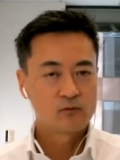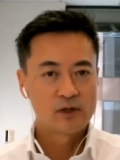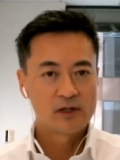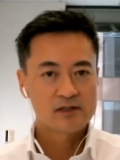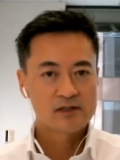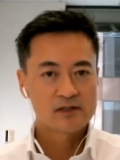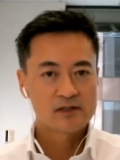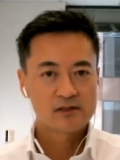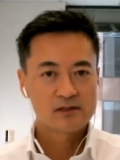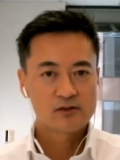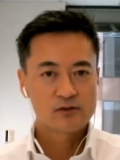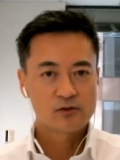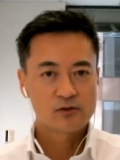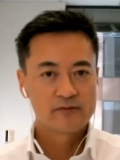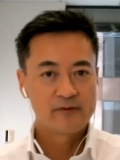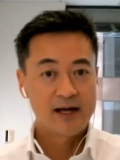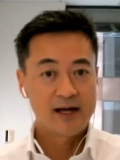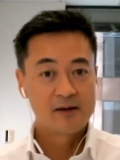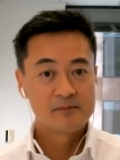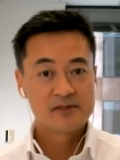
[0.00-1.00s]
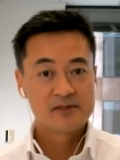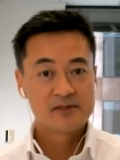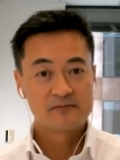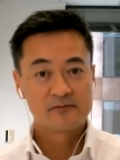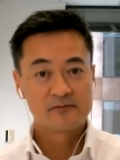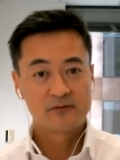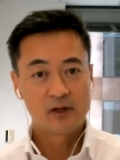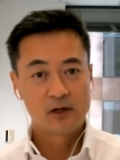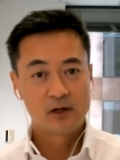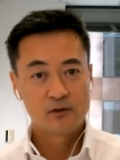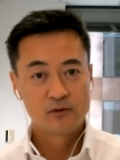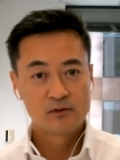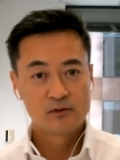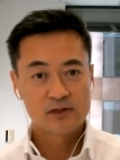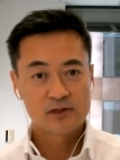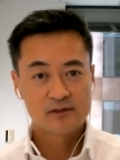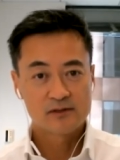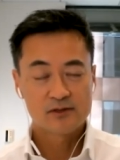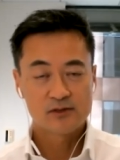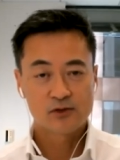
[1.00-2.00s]
risk sort of ebbs and
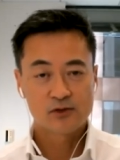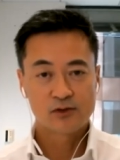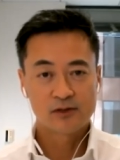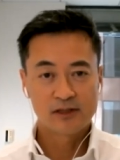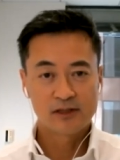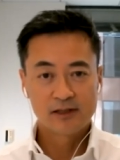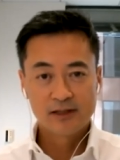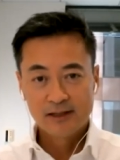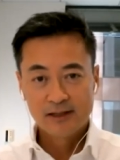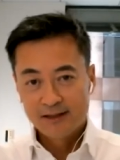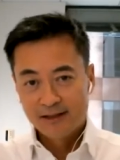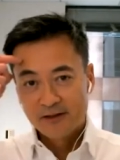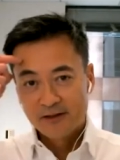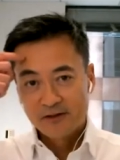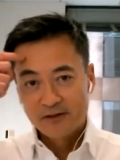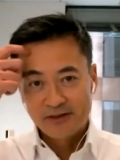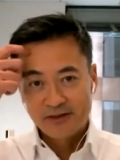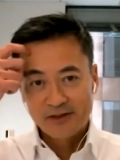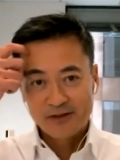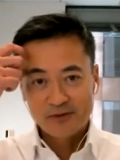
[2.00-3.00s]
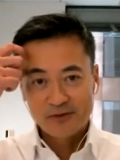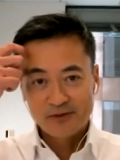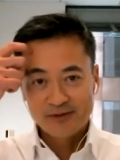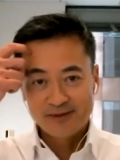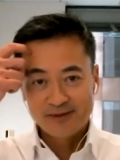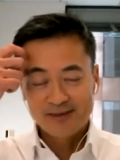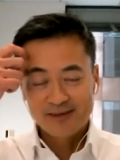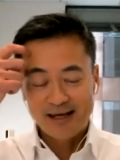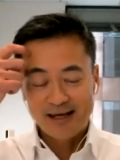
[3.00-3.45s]
flows, and certainly, you know,